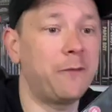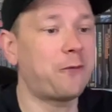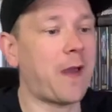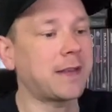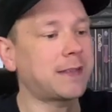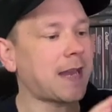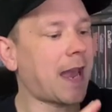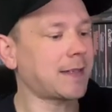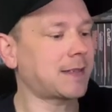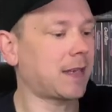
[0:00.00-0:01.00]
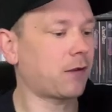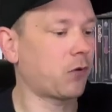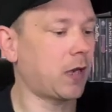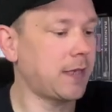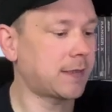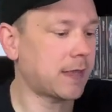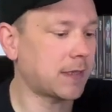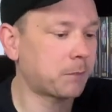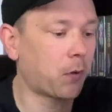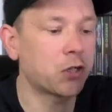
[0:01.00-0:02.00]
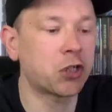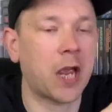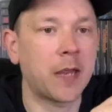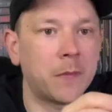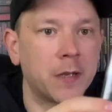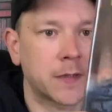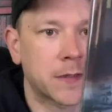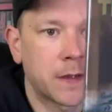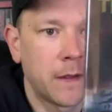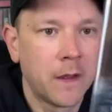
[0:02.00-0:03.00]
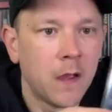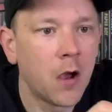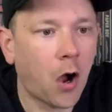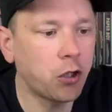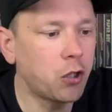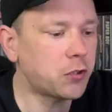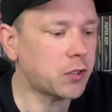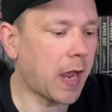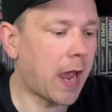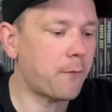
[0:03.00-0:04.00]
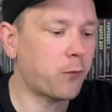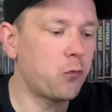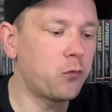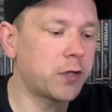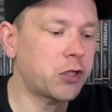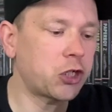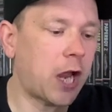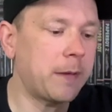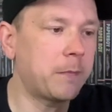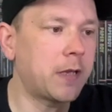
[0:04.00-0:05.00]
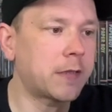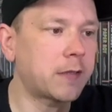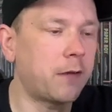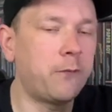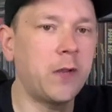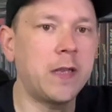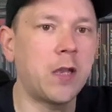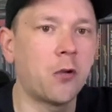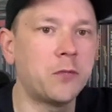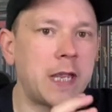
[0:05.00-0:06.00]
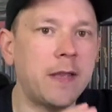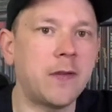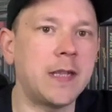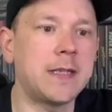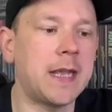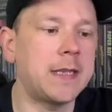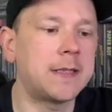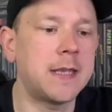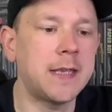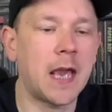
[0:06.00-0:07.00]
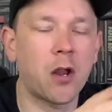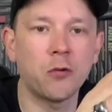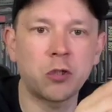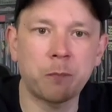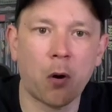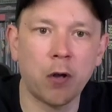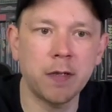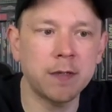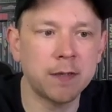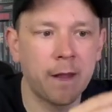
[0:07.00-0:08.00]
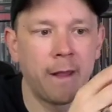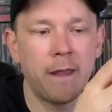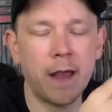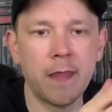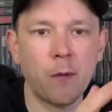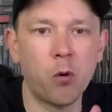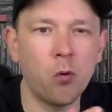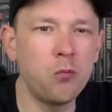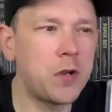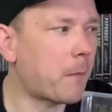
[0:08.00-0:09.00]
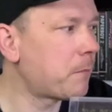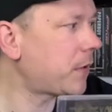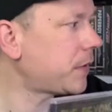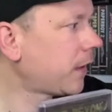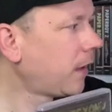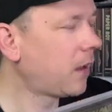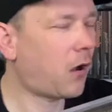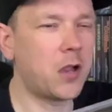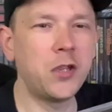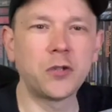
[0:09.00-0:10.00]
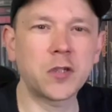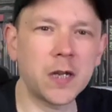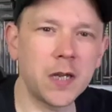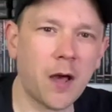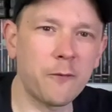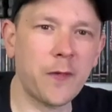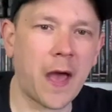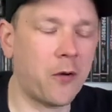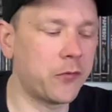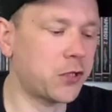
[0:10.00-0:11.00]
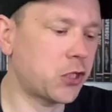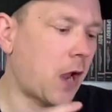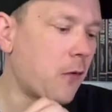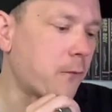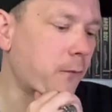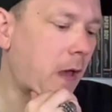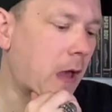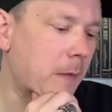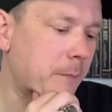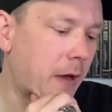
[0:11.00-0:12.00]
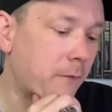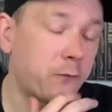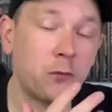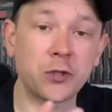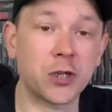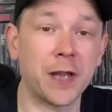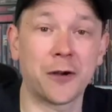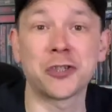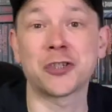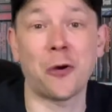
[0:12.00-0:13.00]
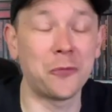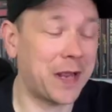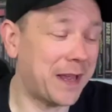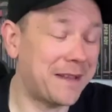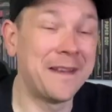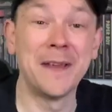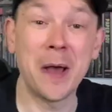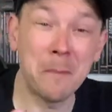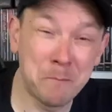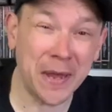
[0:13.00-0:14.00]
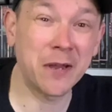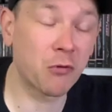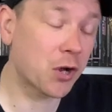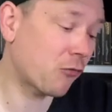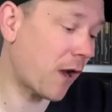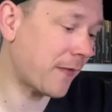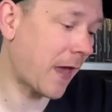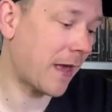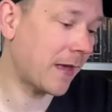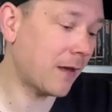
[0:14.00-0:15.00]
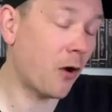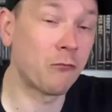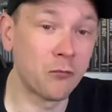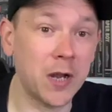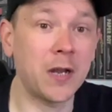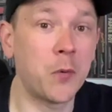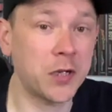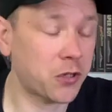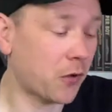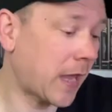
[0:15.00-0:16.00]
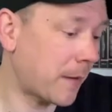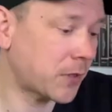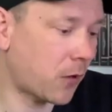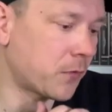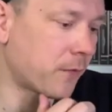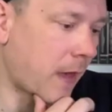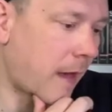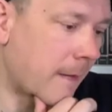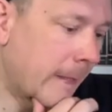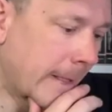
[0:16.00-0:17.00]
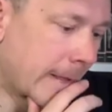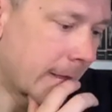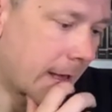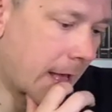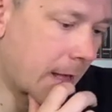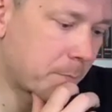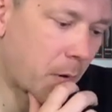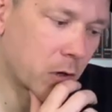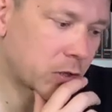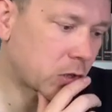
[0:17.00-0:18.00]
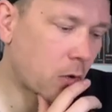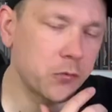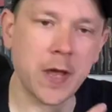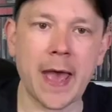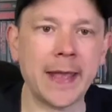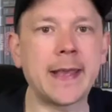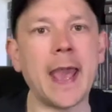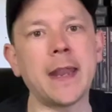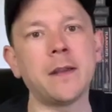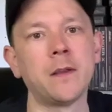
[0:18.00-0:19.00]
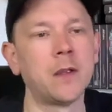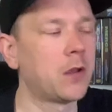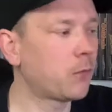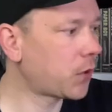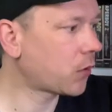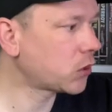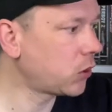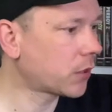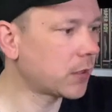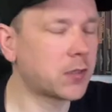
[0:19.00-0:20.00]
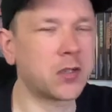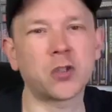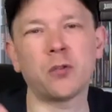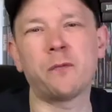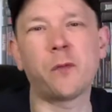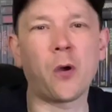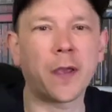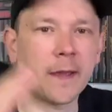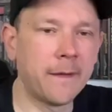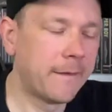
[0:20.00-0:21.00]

fantastic release, this by Shameless. I used to have all the Shameless video DVDs, the yellow spines, and they were all numbered. I used to love that on the shelf, um, but unfortunately, I sold it. A big regret that I really wished I kept hold of that. Um, but I sold that again when I was looking to sort of like